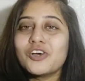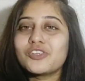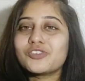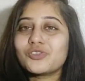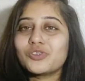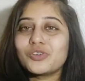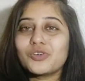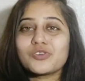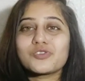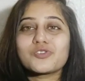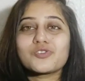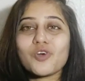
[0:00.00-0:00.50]

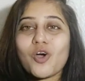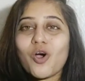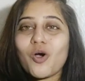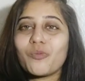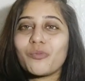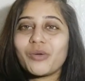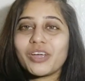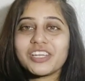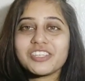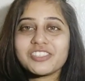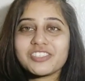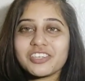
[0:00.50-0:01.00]
So you
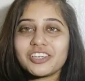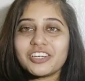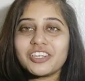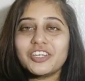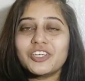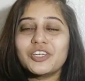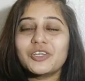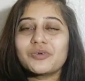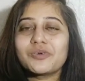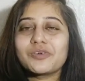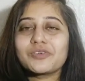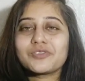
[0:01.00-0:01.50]
saw my
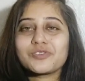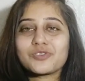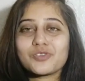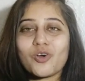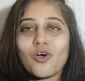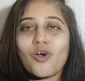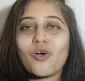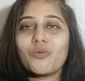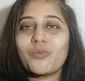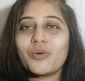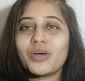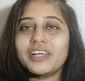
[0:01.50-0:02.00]
journey, you saw